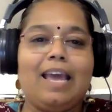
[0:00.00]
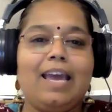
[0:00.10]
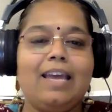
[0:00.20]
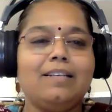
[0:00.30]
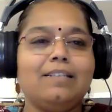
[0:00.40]

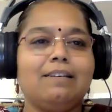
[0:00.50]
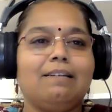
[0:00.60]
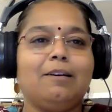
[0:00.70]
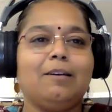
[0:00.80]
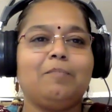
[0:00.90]
And
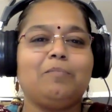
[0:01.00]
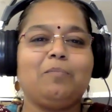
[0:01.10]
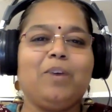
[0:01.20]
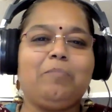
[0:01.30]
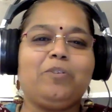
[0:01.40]

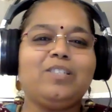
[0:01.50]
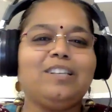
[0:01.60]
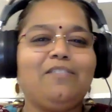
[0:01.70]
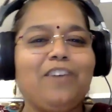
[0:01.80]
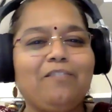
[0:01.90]
my
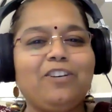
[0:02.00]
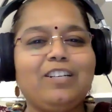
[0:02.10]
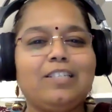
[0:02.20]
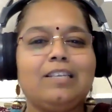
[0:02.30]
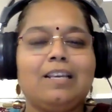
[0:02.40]
personal
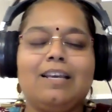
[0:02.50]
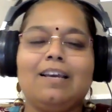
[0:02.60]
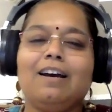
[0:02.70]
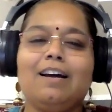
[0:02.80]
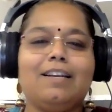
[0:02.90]
favorites
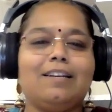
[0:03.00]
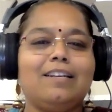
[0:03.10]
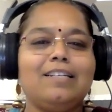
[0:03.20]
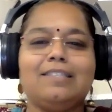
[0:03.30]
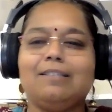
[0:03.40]
are
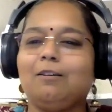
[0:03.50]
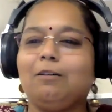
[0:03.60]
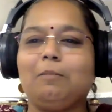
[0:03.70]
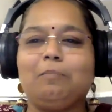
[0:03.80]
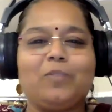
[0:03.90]
his
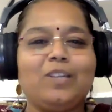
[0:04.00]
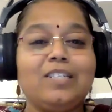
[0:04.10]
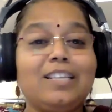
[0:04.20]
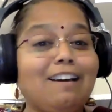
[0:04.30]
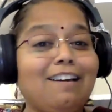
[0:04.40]

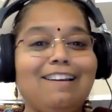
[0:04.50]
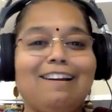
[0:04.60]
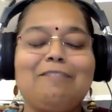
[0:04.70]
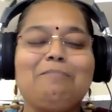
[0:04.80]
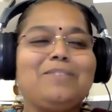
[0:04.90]
Sita
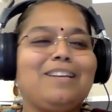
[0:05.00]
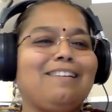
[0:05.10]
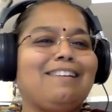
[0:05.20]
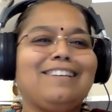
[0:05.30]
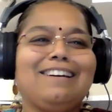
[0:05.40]
Kalyanams
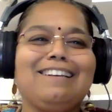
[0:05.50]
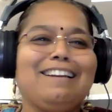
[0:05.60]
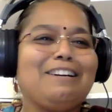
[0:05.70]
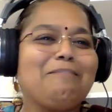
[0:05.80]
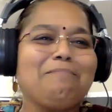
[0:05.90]
and Radha
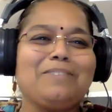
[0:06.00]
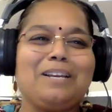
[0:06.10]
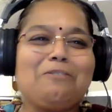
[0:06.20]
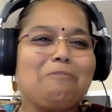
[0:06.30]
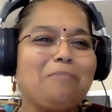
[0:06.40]
Kalyanams
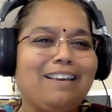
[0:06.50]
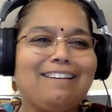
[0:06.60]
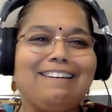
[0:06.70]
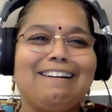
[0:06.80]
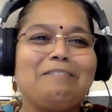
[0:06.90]
and Rukmini
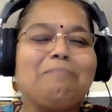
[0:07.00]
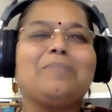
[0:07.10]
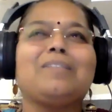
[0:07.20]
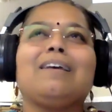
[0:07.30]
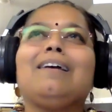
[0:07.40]

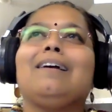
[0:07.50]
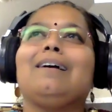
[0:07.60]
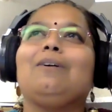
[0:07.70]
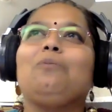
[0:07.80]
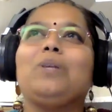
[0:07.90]
Kalyanams,
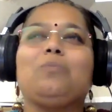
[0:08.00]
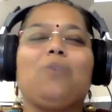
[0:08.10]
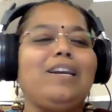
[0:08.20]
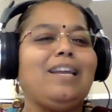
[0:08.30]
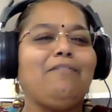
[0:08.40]
with
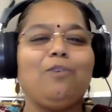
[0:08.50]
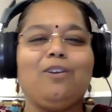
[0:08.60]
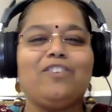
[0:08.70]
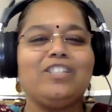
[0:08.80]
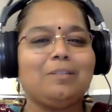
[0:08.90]
one day
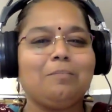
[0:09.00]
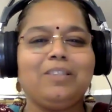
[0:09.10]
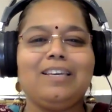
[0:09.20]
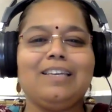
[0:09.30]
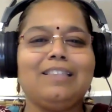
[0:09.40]
full of
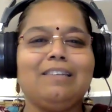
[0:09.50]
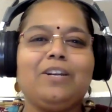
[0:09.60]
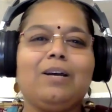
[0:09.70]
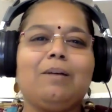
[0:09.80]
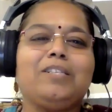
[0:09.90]
Ashtapadi and
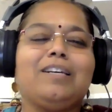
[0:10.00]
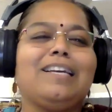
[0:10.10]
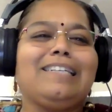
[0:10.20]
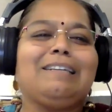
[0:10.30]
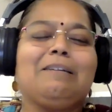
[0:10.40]
Divyanama
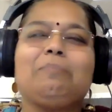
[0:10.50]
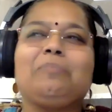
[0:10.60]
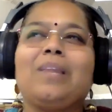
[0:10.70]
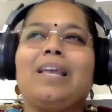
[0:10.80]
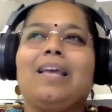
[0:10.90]
Sankirtanam.